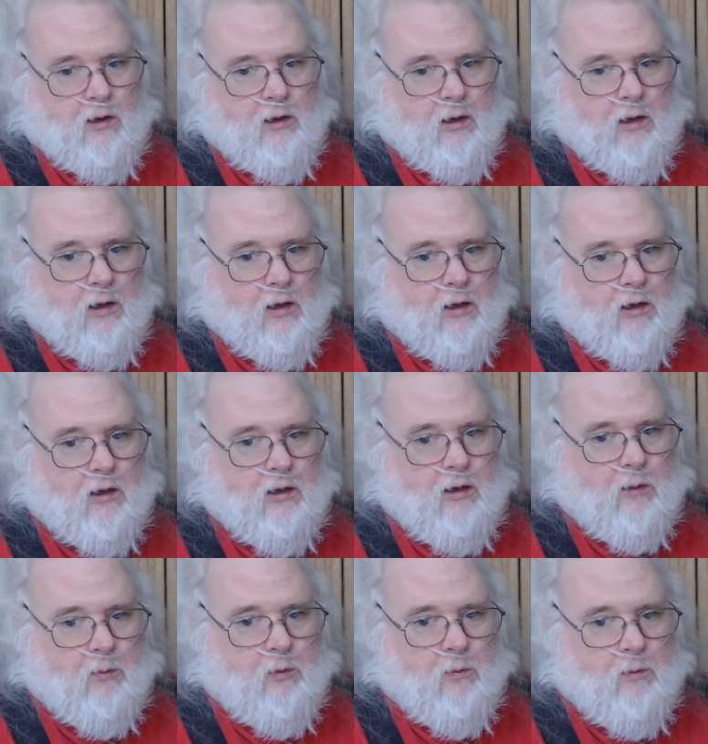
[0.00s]
kind of lined
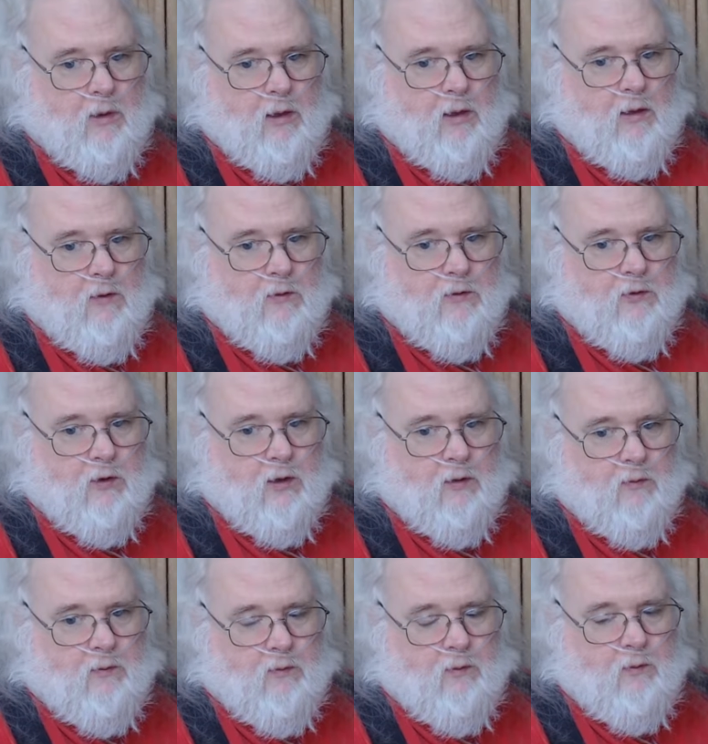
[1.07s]
up with my other
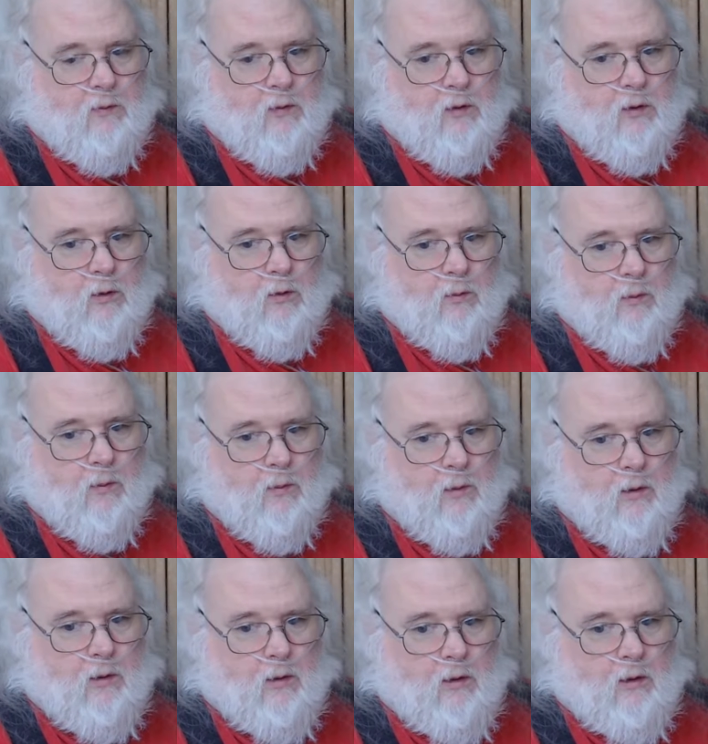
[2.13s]
stuff. A
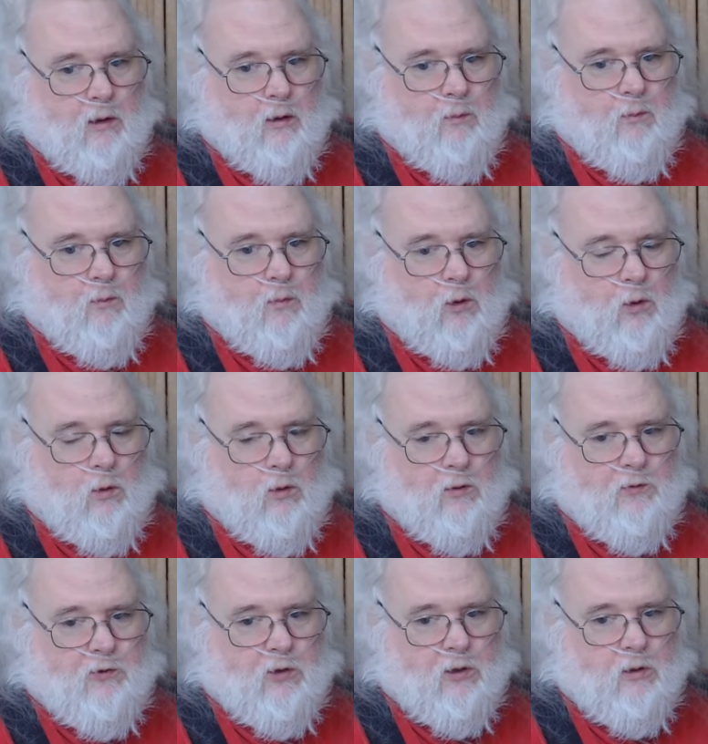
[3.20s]
bowl
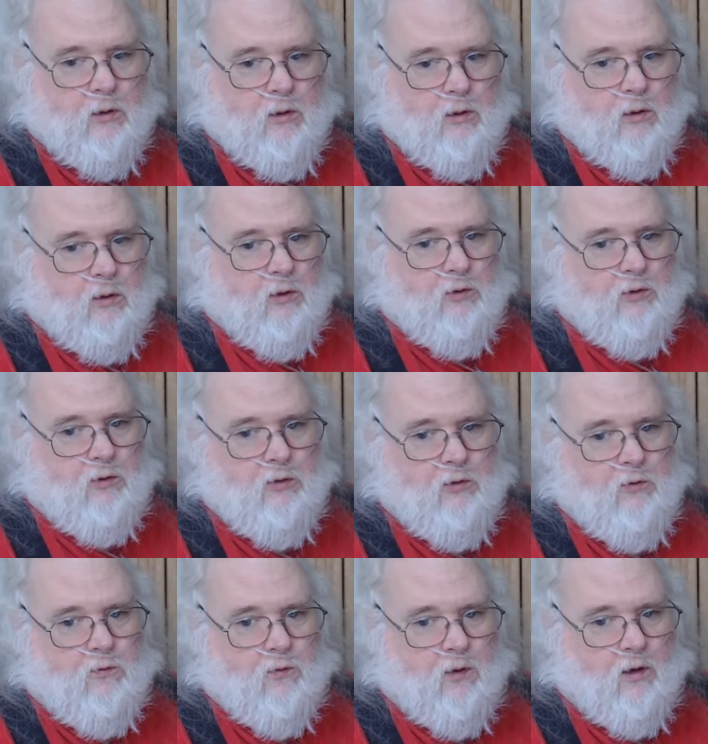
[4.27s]
of cereal isn't
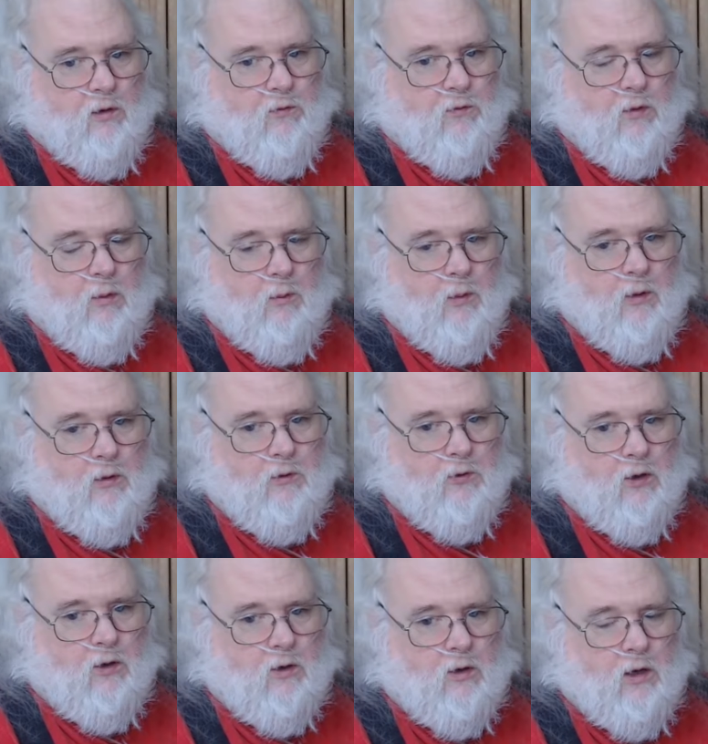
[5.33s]
too far from the
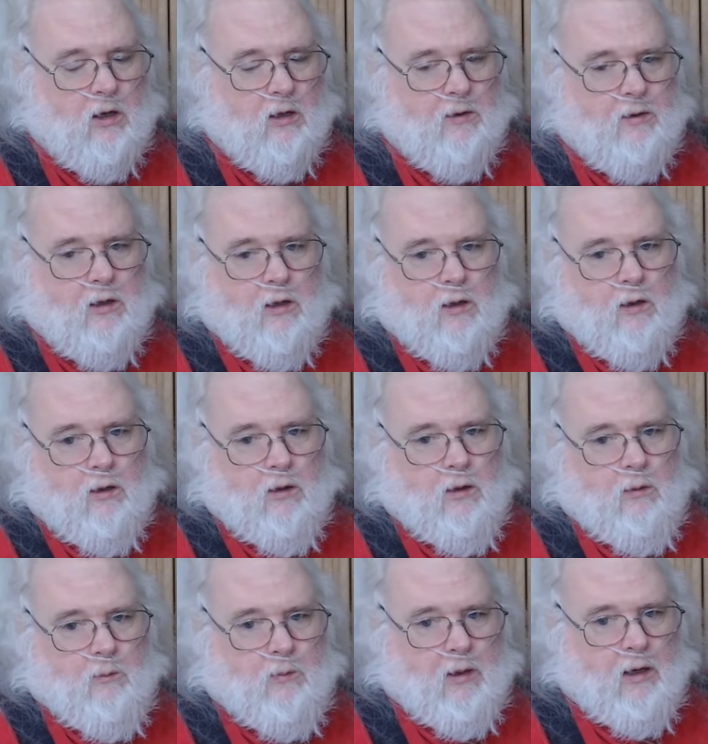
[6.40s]
salt content
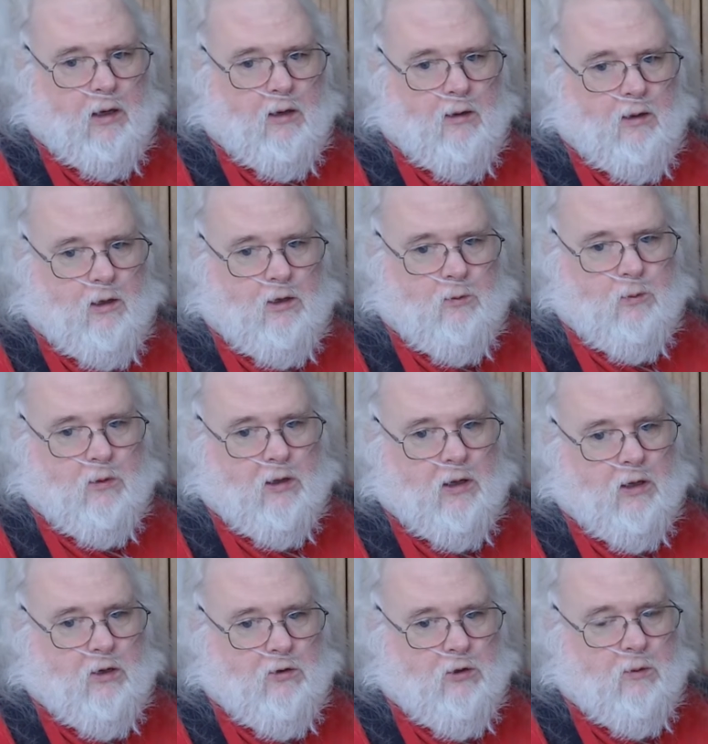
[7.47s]
bag of Lay's
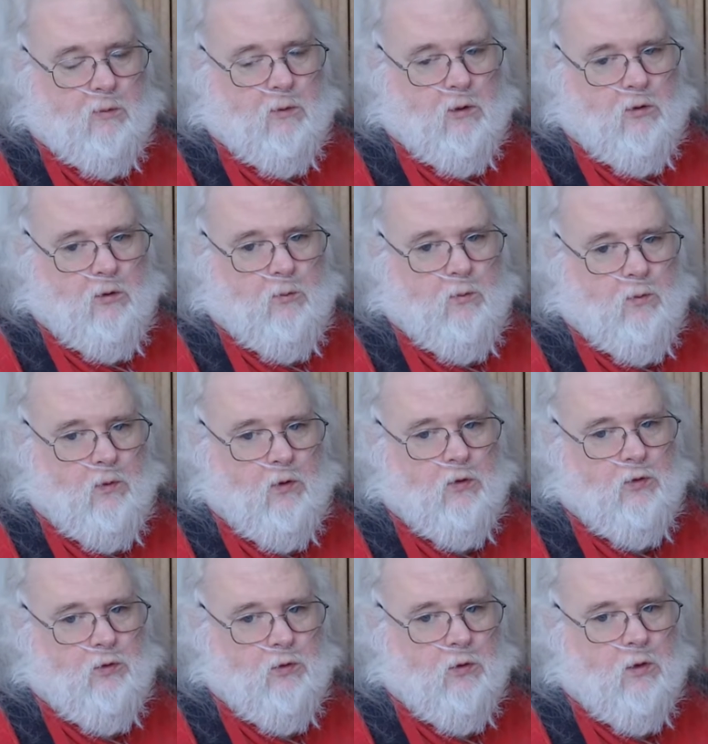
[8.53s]
potato chips. And you're
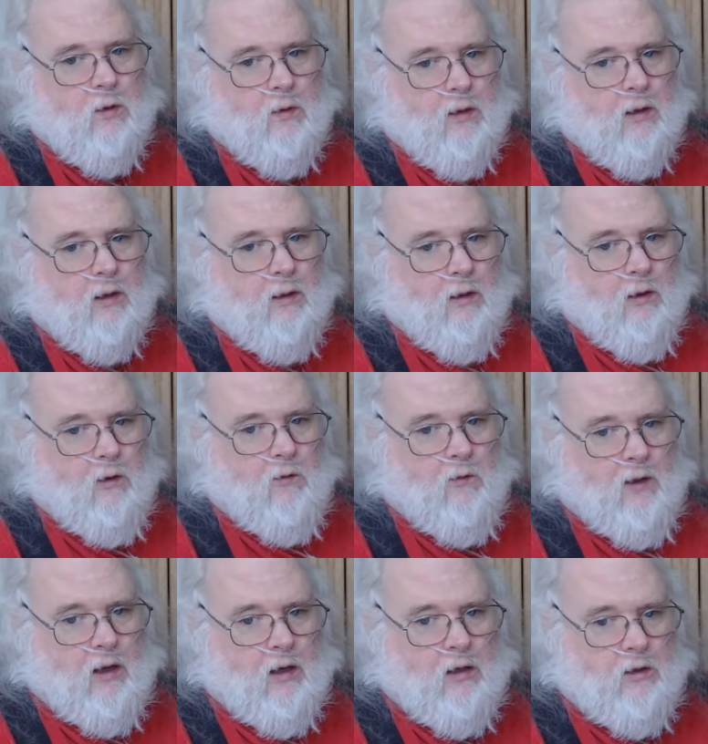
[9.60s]
pretty sure that
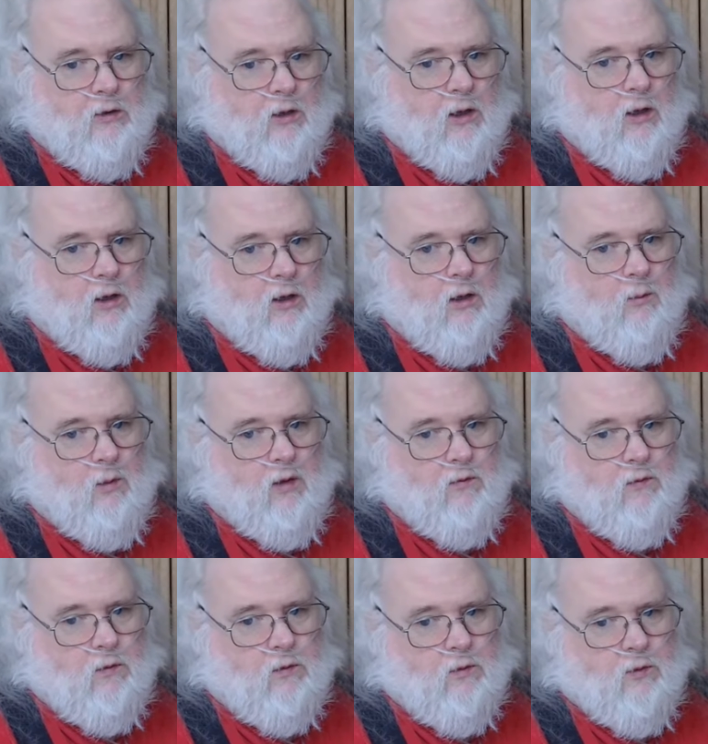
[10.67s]
that is not on my
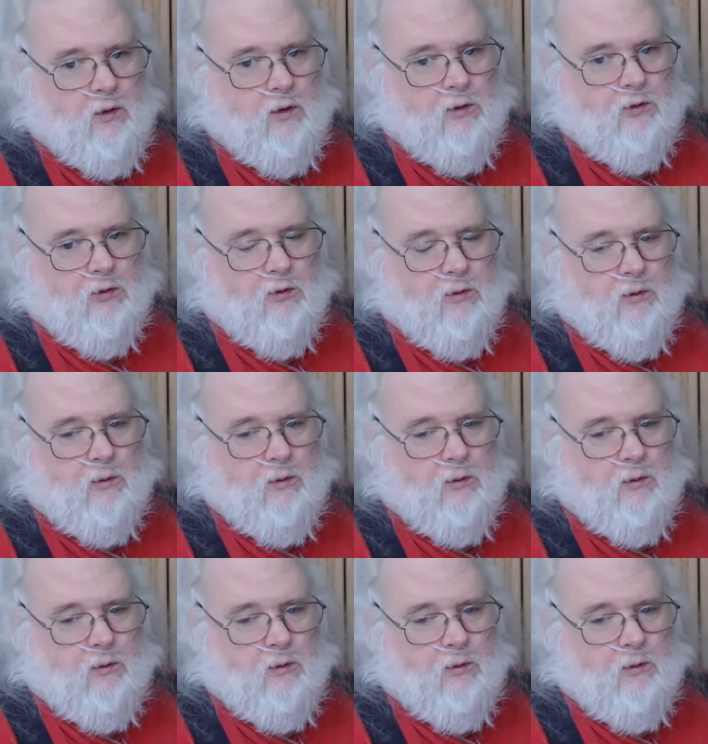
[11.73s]
food list.